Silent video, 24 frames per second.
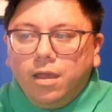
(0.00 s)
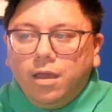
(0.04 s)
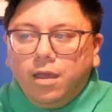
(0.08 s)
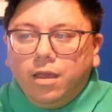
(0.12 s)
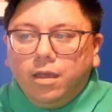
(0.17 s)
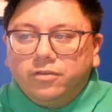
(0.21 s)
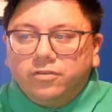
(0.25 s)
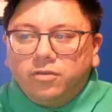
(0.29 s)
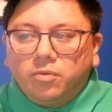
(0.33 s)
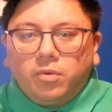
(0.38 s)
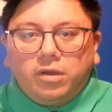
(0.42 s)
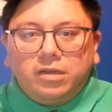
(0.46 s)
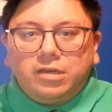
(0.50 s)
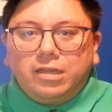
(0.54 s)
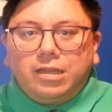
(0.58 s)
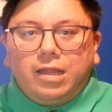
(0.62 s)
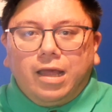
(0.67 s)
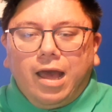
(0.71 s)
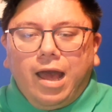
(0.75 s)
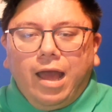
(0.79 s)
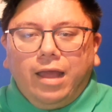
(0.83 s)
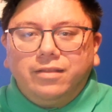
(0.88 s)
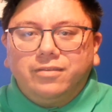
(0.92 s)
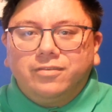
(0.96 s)
She wanted
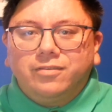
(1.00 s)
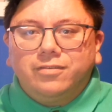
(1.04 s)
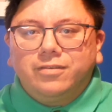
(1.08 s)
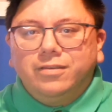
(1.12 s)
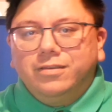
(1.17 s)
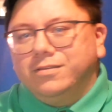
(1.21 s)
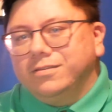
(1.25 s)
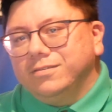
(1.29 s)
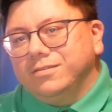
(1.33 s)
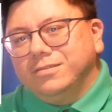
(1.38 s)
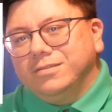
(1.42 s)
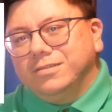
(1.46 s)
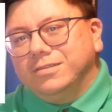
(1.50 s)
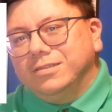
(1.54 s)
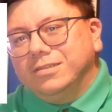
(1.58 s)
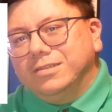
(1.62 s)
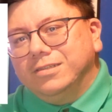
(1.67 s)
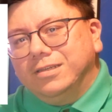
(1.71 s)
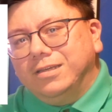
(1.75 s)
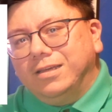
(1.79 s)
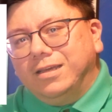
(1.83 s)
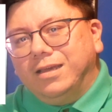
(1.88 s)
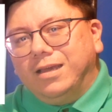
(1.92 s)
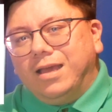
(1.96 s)
hot,
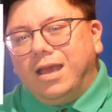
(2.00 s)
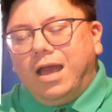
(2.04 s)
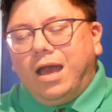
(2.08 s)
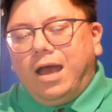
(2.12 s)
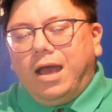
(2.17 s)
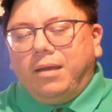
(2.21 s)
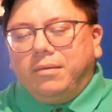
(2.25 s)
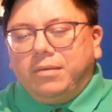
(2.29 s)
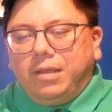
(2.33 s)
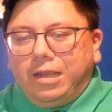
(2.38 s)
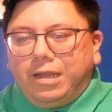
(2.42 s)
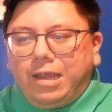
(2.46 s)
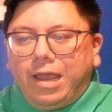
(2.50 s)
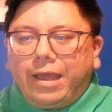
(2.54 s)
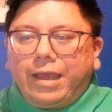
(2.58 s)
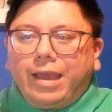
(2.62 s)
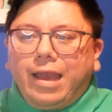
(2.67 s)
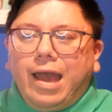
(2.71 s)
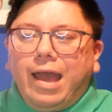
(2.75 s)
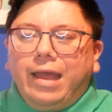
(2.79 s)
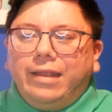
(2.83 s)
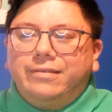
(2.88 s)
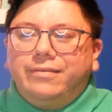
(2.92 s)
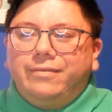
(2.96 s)
and I
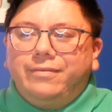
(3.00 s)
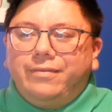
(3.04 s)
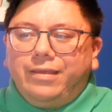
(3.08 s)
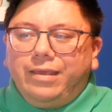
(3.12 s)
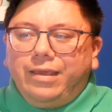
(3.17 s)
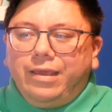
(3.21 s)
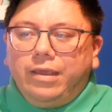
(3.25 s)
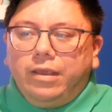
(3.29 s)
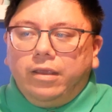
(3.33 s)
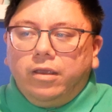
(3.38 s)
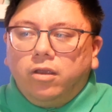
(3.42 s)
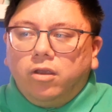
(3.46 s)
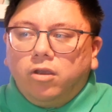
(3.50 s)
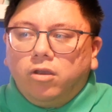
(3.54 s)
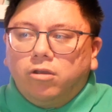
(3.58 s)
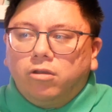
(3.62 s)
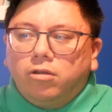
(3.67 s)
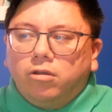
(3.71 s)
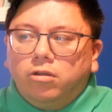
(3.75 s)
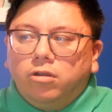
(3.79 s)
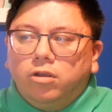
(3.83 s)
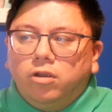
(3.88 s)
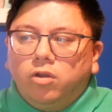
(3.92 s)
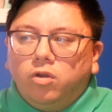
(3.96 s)
got the
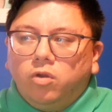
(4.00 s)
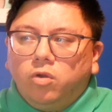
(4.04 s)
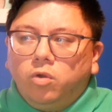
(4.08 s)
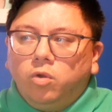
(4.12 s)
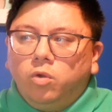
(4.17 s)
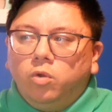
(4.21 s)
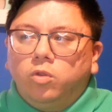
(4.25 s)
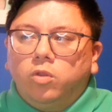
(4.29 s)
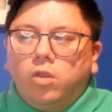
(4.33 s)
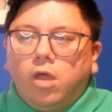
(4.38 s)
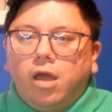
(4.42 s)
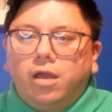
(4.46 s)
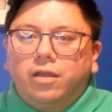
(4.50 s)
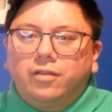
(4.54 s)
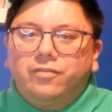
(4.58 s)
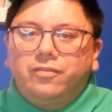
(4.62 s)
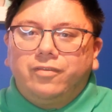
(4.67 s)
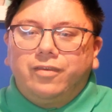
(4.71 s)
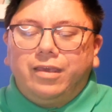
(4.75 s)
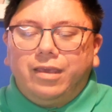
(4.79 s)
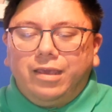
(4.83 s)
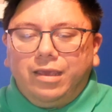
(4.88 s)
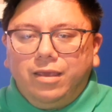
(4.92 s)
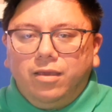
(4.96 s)
oolong
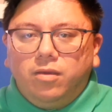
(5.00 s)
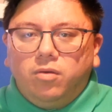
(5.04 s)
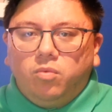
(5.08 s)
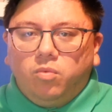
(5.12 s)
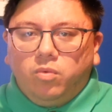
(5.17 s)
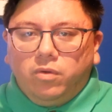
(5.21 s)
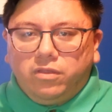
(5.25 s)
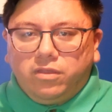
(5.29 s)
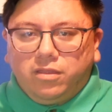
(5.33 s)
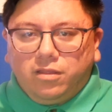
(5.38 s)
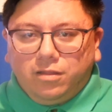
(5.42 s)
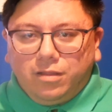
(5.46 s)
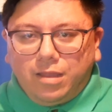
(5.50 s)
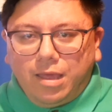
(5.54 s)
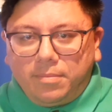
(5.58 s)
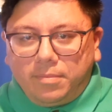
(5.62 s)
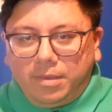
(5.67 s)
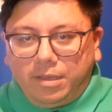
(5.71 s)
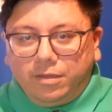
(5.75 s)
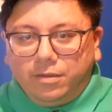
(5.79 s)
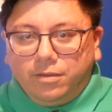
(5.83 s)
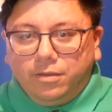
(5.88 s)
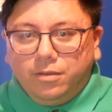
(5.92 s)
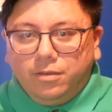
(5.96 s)
tea with
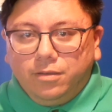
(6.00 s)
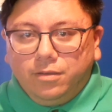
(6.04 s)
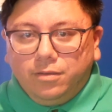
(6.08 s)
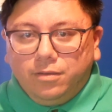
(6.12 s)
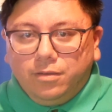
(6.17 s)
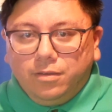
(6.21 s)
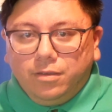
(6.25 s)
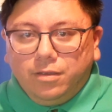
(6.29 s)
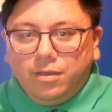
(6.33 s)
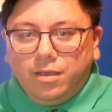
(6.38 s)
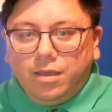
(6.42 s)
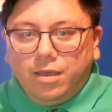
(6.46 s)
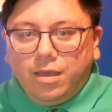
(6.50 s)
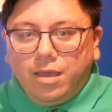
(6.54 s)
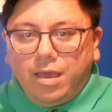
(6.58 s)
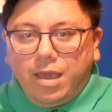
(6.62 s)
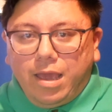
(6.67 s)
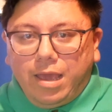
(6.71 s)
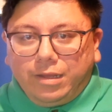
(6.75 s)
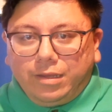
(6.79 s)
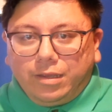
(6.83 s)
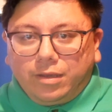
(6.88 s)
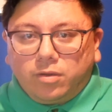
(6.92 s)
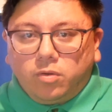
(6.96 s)
lemon,
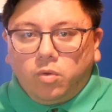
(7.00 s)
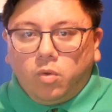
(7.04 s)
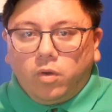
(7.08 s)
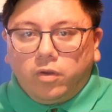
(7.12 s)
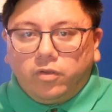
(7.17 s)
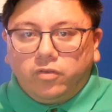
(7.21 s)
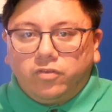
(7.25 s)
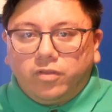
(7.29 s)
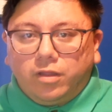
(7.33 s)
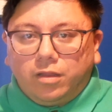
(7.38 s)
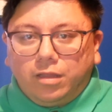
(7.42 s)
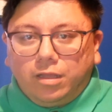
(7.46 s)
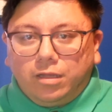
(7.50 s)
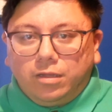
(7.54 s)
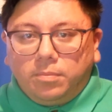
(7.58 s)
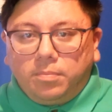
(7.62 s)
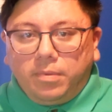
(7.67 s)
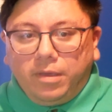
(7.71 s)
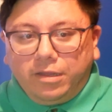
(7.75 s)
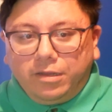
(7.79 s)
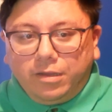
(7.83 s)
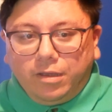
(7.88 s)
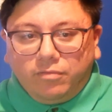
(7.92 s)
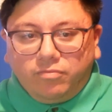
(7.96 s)
and of course a little
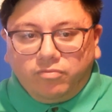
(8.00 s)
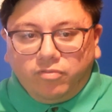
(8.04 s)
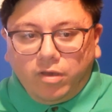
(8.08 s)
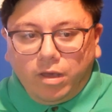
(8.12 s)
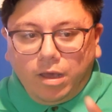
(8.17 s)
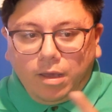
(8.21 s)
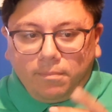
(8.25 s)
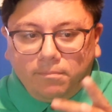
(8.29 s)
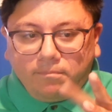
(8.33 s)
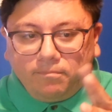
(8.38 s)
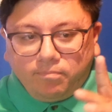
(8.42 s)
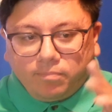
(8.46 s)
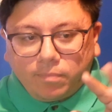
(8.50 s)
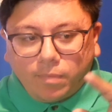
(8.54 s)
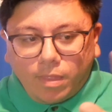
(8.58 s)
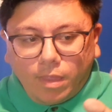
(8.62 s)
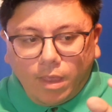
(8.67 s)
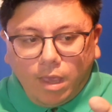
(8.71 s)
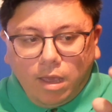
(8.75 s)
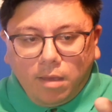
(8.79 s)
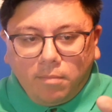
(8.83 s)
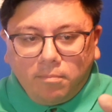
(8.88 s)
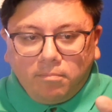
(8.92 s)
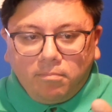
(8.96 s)
bit of
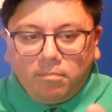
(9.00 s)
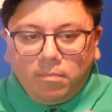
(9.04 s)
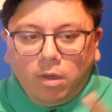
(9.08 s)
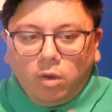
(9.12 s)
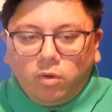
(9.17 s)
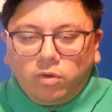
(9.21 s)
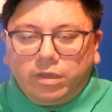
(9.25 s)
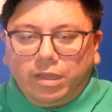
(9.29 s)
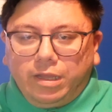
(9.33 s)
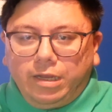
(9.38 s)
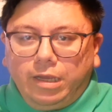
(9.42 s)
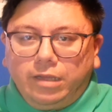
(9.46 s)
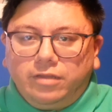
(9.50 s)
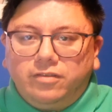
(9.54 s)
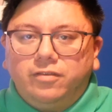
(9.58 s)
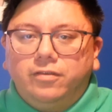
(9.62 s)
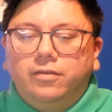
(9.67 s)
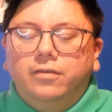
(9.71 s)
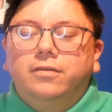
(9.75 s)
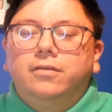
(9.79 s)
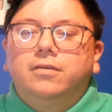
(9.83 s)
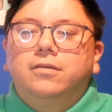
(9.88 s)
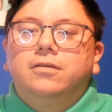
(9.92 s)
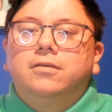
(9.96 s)
milk in it.
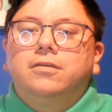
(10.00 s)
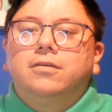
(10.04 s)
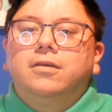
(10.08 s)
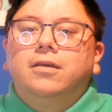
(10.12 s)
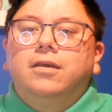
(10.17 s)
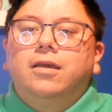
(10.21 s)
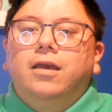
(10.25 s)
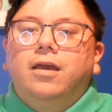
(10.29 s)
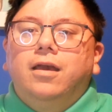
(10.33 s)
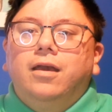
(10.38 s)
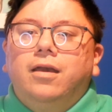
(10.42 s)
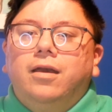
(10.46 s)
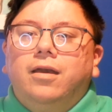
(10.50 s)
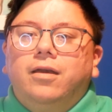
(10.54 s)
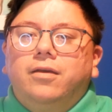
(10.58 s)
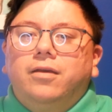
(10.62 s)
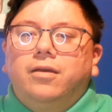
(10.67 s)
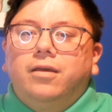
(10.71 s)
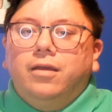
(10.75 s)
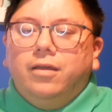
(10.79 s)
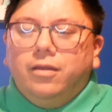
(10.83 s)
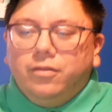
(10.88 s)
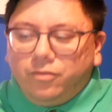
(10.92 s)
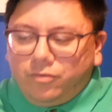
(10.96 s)

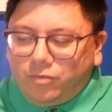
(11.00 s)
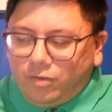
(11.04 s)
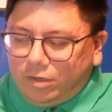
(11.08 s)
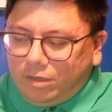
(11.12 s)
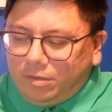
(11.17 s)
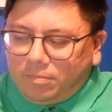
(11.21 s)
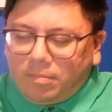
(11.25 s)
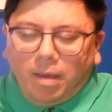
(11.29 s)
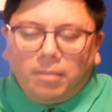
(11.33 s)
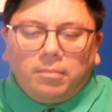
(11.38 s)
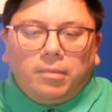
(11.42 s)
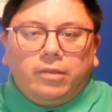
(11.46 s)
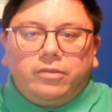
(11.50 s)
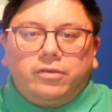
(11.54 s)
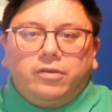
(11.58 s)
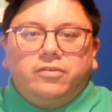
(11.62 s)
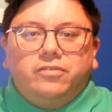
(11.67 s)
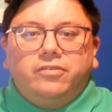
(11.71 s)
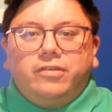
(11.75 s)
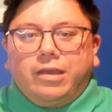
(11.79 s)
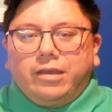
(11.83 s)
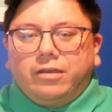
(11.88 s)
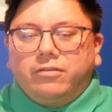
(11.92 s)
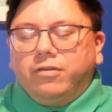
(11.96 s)
So did my mother.
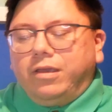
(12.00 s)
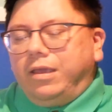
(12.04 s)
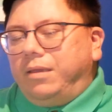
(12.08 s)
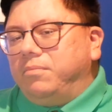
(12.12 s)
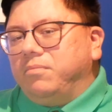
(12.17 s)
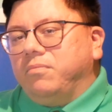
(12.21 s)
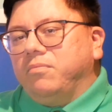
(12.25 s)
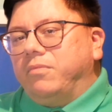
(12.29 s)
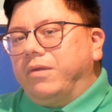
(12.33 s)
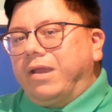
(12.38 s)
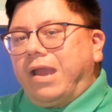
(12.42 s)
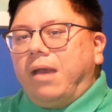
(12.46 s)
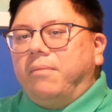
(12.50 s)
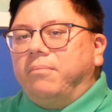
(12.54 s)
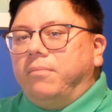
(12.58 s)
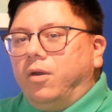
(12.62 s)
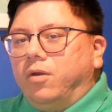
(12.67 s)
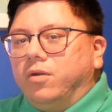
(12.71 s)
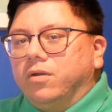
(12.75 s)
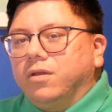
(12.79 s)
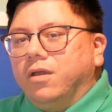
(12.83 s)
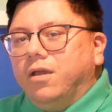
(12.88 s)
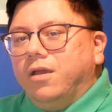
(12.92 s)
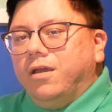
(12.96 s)
Instead of cream, we got
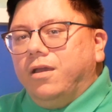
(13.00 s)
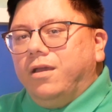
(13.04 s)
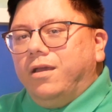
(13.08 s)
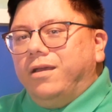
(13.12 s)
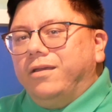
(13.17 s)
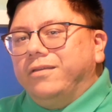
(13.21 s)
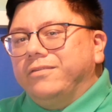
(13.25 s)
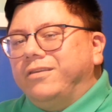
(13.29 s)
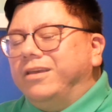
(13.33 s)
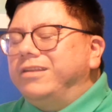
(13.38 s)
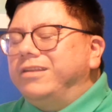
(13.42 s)
milk. So